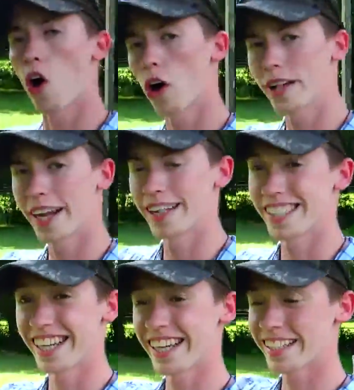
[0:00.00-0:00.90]
Alrighty
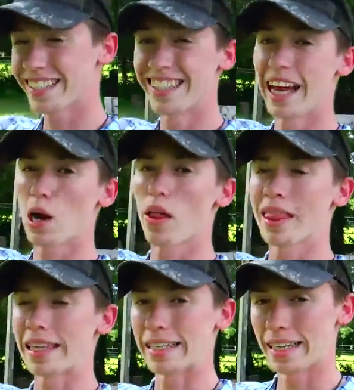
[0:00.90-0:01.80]
guys, it is now
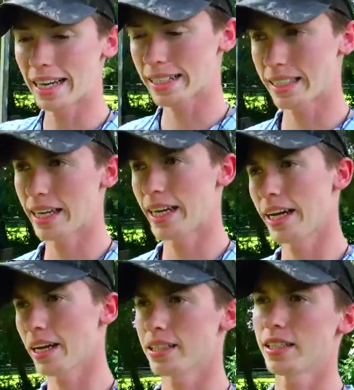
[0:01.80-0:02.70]
the next
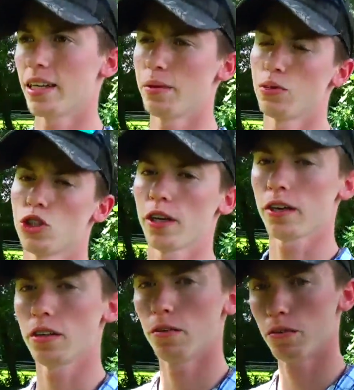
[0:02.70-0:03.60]
day. Time
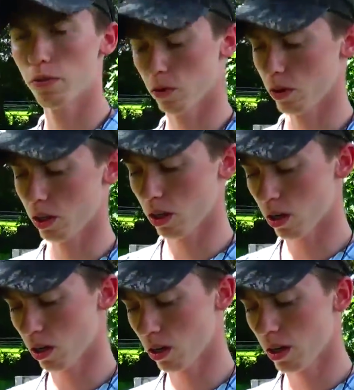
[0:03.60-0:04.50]
checked for
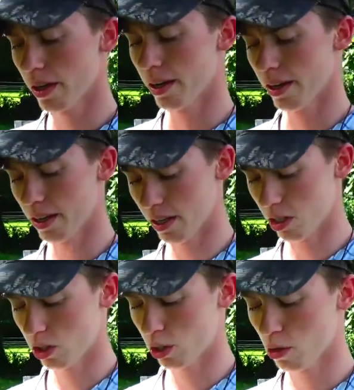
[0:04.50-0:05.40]
y'all. It
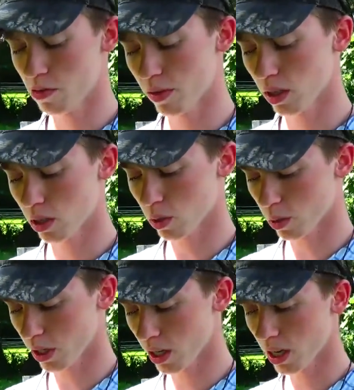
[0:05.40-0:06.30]
is
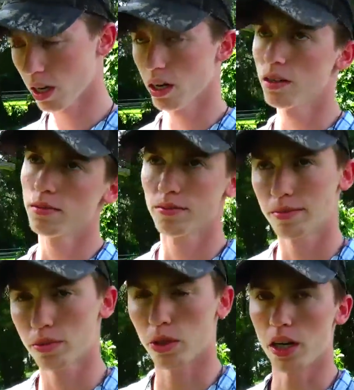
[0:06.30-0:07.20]
2:53,
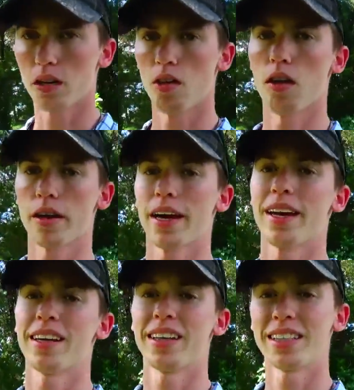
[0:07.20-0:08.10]
3 o'clock,
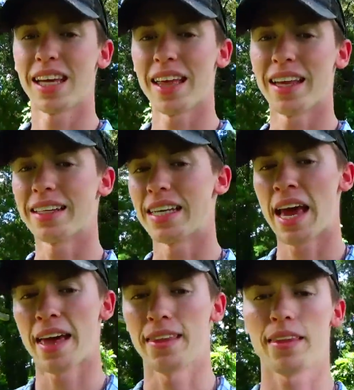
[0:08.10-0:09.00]
and it is the
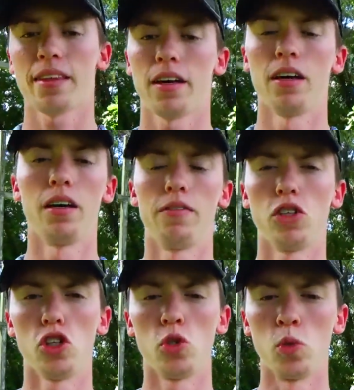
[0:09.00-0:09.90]
10th of
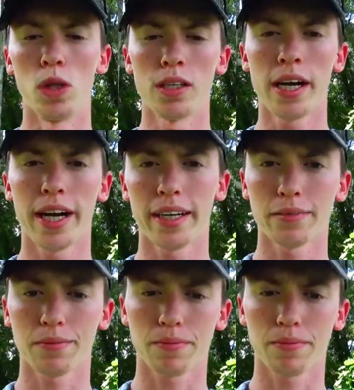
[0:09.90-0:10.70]
July.